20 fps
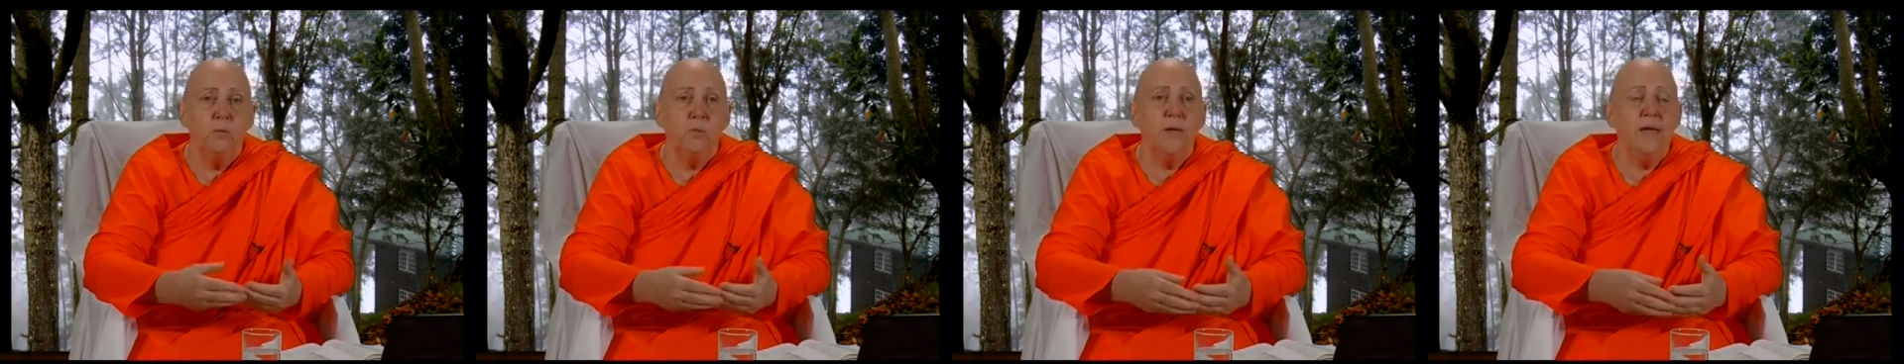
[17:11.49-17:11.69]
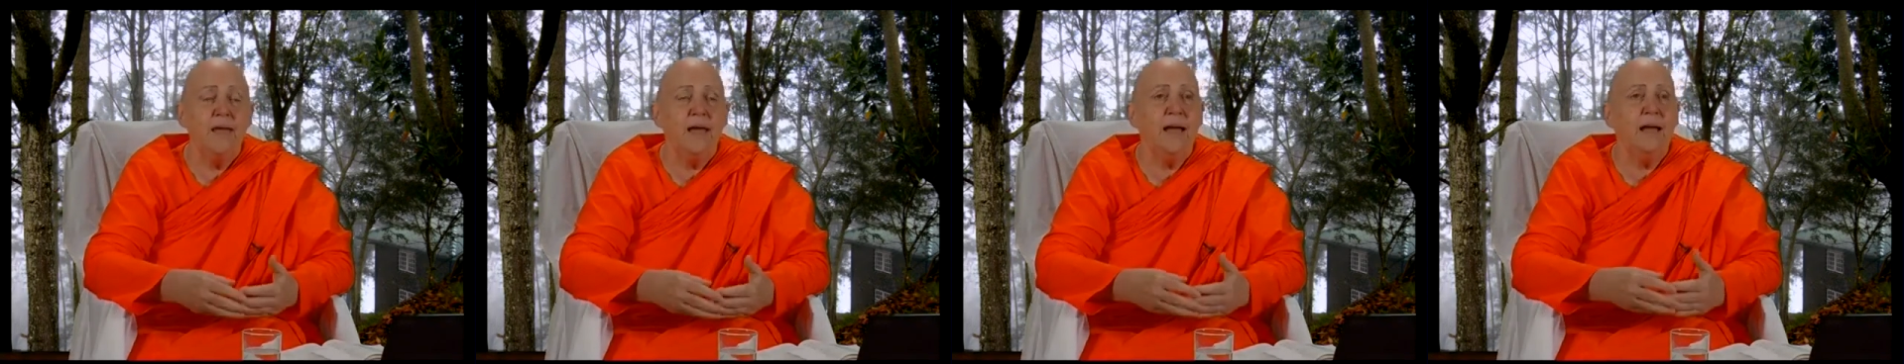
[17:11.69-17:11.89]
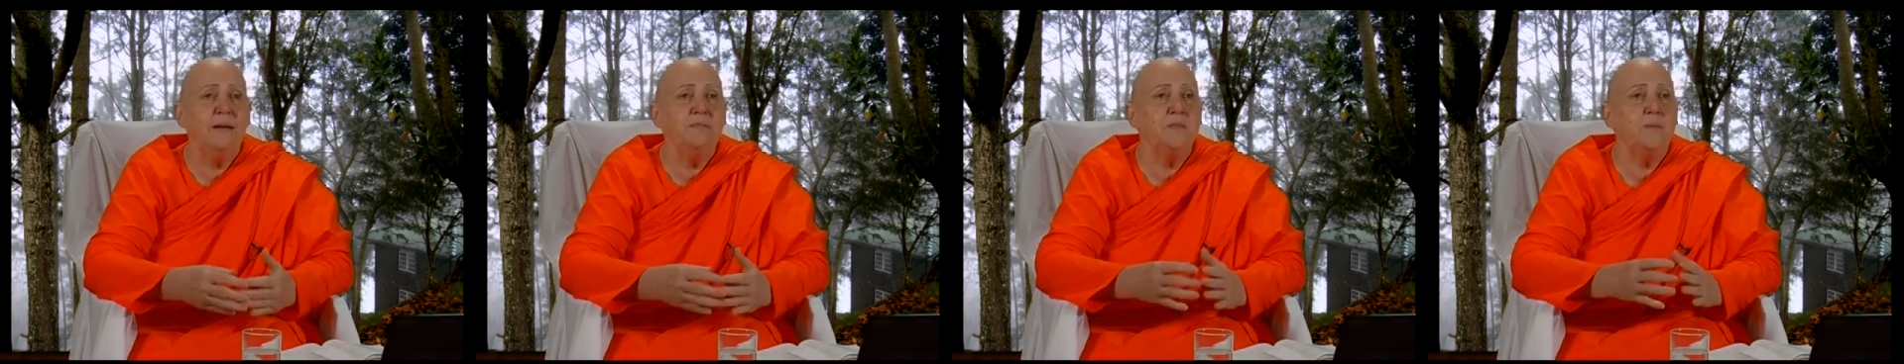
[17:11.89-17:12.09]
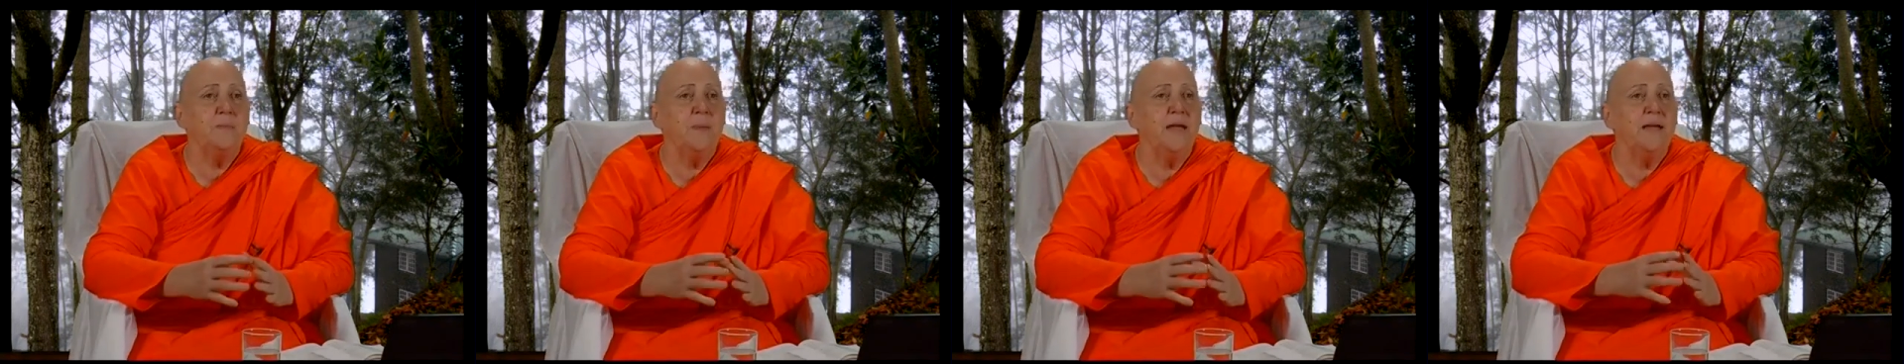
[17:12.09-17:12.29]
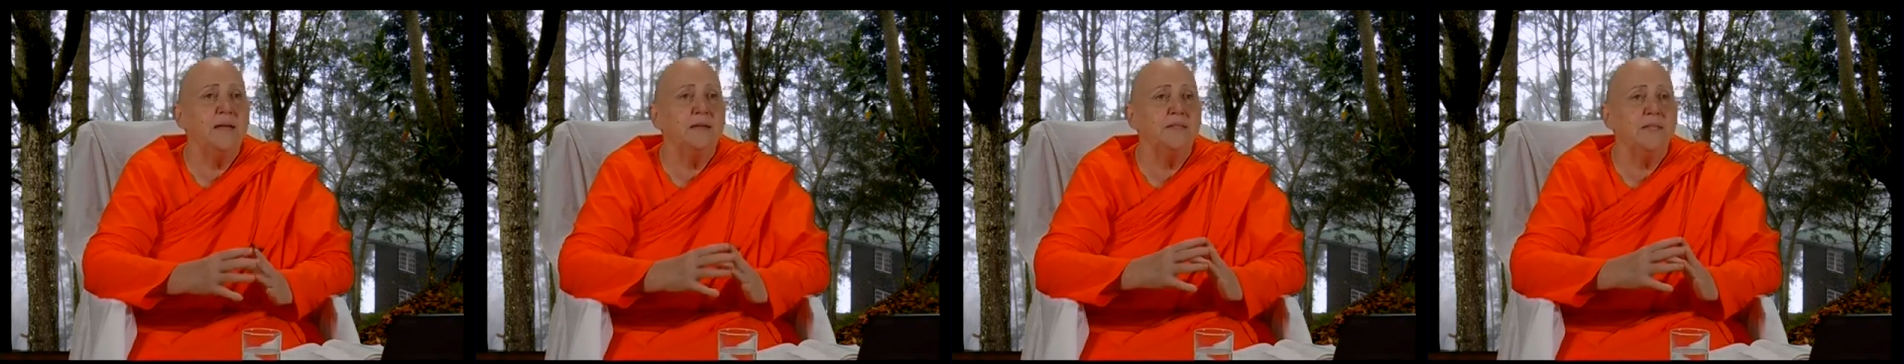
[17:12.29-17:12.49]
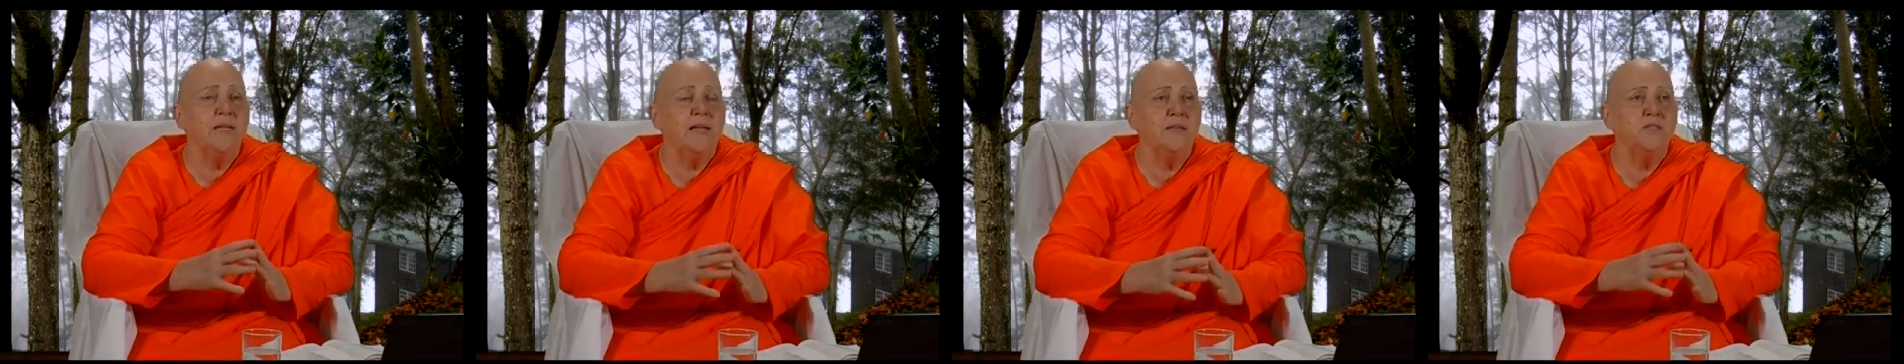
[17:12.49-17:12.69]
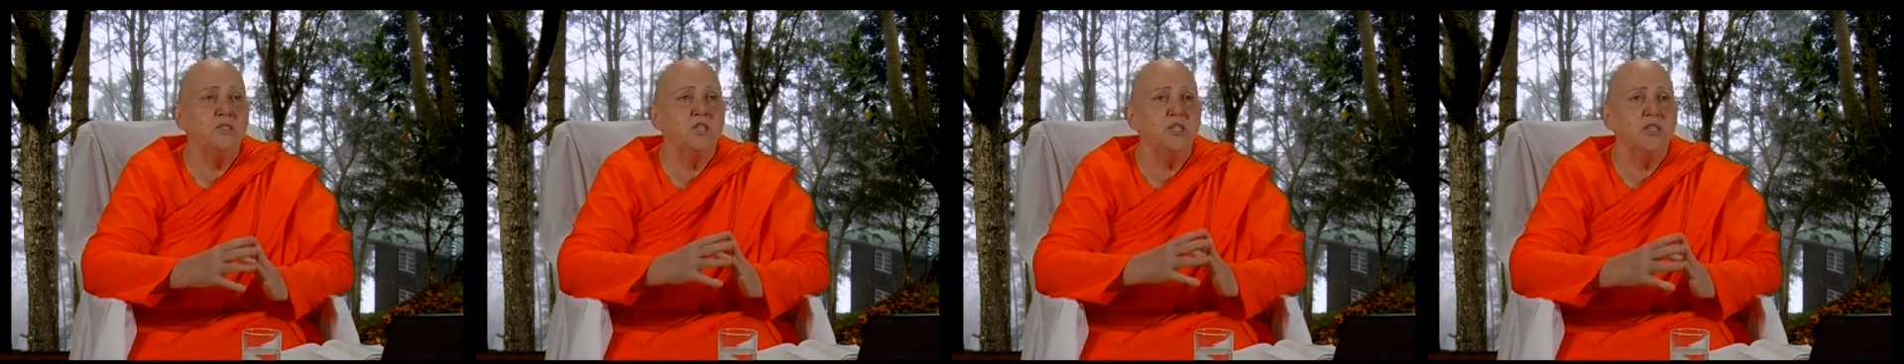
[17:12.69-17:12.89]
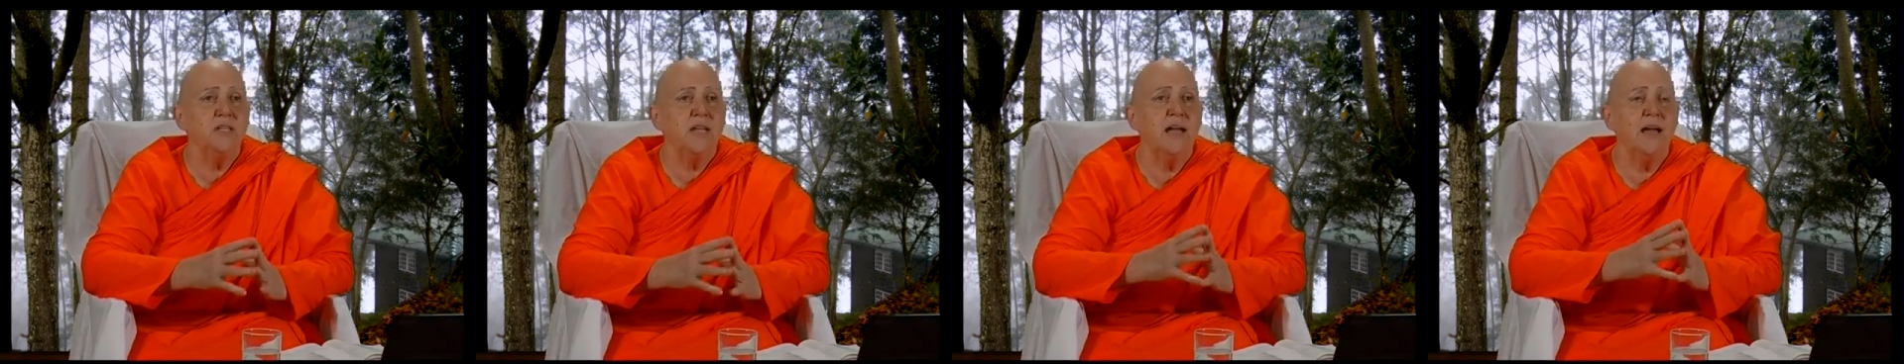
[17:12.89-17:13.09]
we have to pay
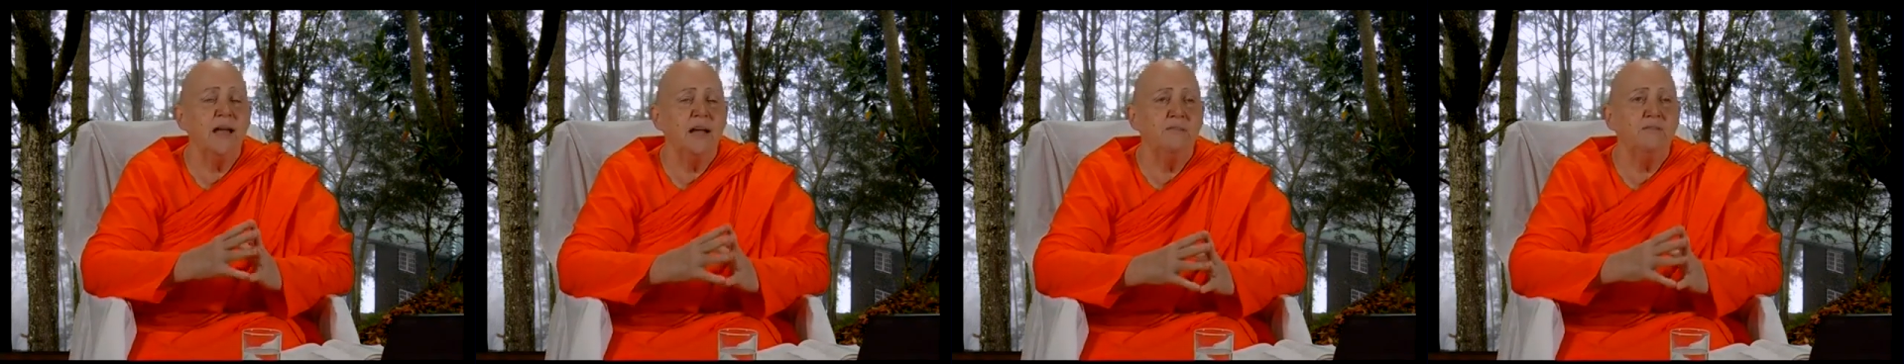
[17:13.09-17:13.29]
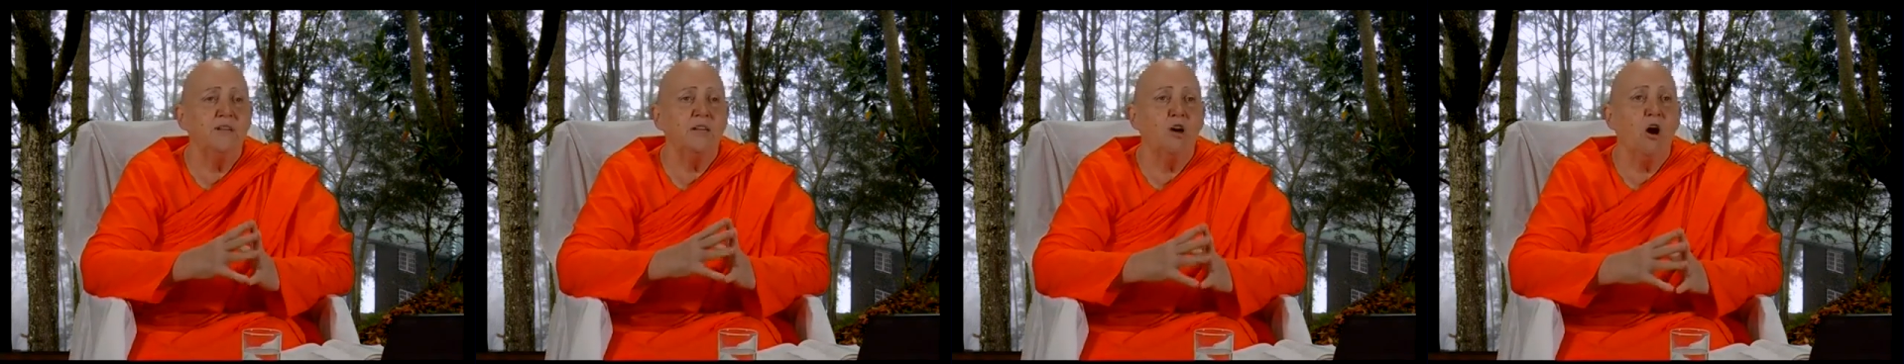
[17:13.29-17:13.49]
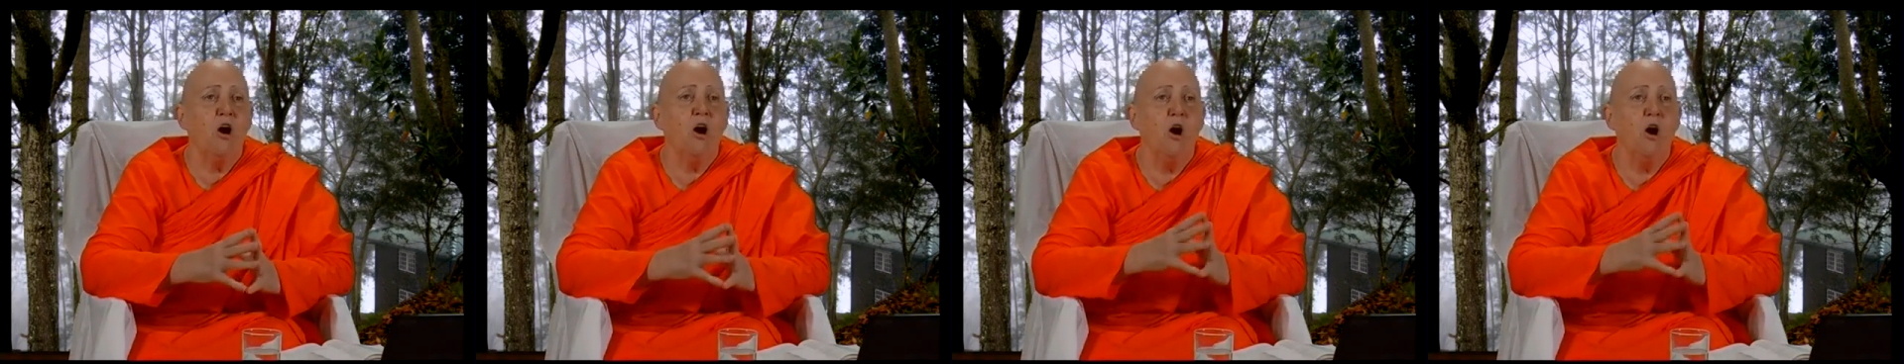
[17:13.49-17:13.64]
attention to having a